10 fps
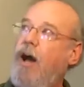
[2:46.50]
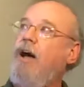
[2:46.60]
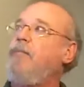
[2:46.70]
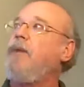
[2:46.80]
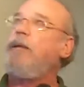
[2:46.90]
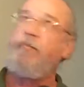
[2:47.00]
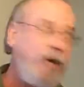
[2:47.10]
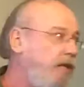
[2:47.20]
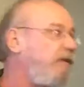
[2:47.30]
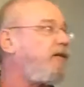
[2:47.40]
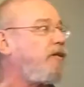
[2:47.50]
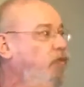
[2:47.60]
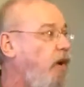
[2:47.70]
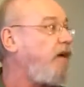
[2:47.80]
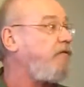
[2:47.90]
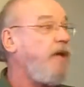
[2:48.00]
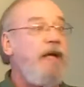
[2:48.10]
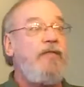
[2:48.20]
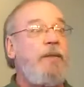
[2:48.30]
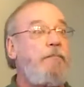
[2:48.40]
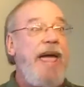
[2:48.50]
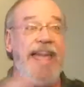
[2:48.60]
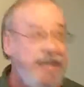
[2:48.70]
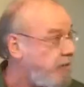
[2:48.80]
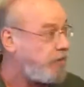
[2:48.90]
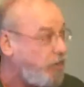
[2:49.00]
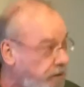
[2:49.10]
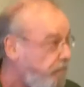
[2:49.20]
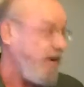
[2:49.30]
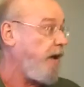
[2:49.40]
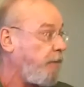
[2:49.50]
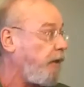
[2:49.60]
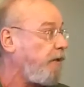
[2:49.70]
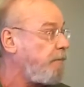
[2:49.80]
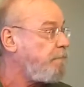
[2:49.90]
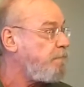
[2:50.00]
call my brother and his wife the pagans in the family.